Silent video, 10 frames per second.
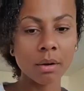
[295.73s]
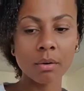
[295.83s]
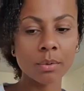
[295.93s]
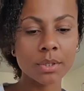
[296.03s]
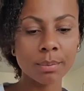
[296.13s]

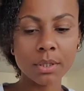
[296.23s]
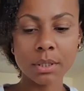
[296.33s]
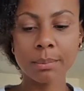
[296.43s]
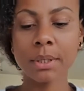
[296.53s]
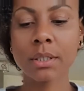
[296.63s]

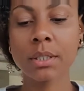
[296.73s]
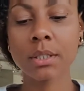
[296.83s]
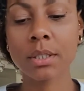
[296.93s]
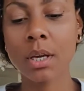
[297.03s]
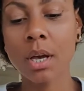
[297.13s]

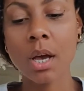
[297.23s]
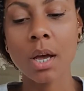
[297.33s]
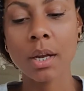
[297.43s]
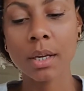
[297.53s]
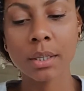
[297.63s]
responsibilities
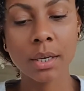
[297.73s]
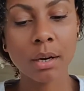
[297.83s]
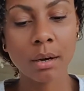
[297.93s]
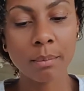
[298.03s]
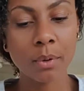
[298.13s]
that
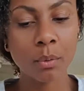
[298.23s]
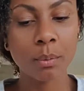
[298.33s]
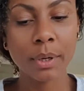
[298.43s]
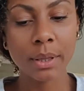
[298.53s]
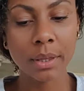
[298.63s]
come
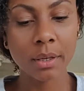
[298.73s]
with